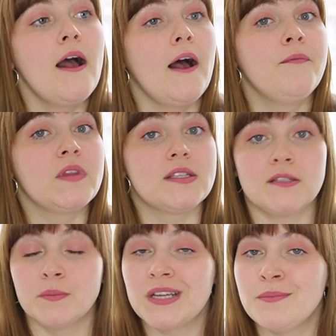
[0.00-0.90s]
And
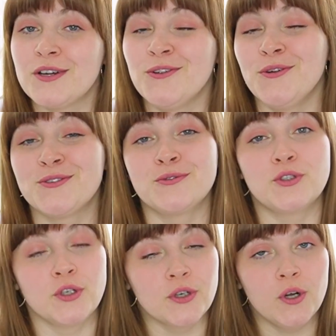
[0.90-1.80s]
sometimes I'll also
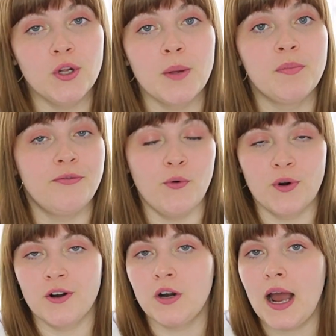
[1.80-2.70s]
journal
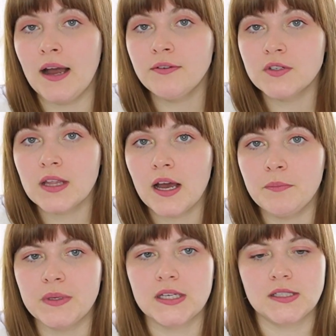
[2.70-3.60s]
before or after
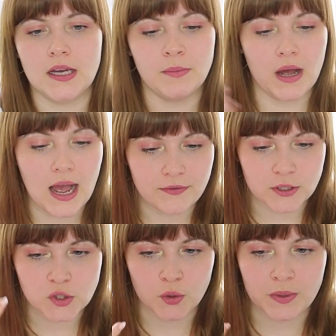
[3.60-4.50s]
that because I'm
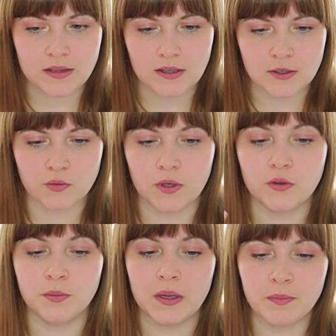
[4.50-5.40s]
having so many things run
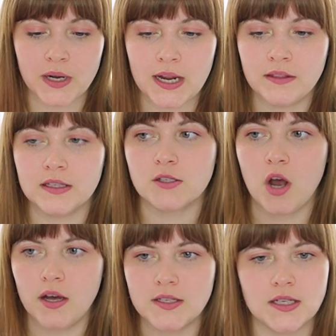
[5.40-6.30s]
through my brain that's
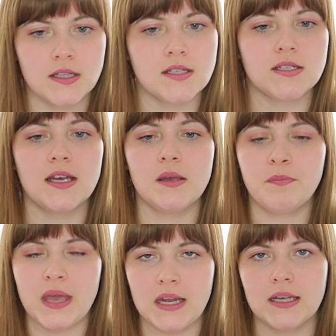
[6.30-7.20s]
causing this like
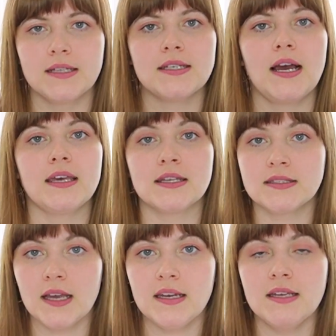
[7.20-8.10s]
panic attack,
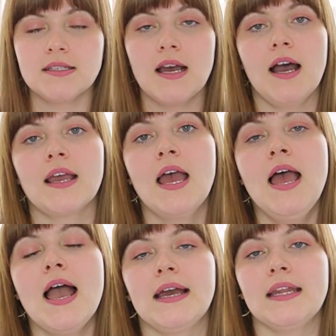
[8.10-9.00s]
anxiety attack,
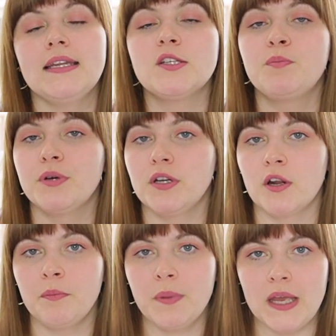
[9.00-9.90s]
and I need to put it
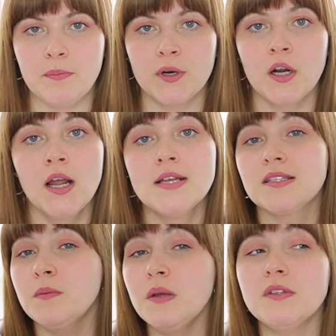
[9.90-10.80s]
on paper.
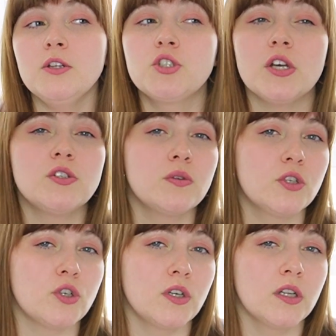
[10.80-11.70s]
Sometimes I'll just do the
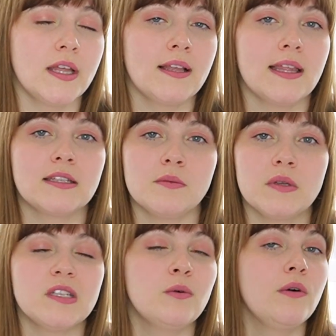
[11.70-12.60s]
journaling. Like
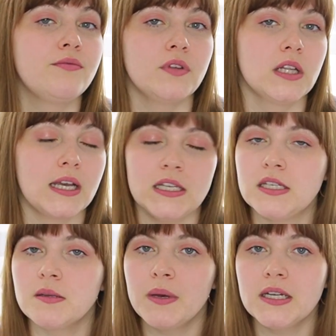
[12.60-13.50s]
sometimes I won't feel like I
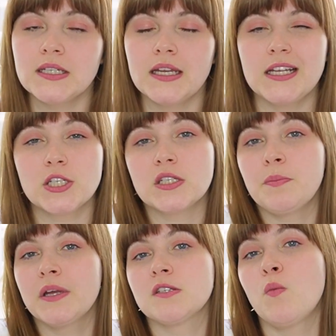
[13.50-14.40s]
need to meditate. It just
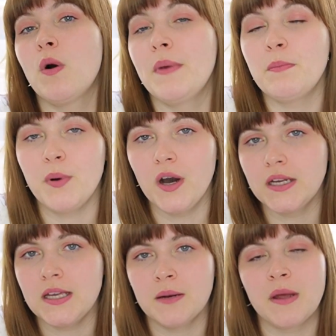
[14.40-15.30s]
depends on what my
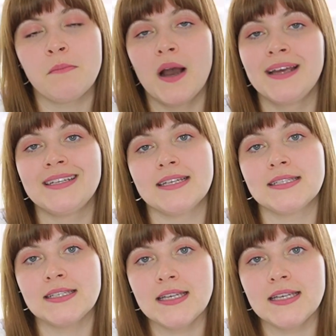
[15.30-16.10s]
body and my mind is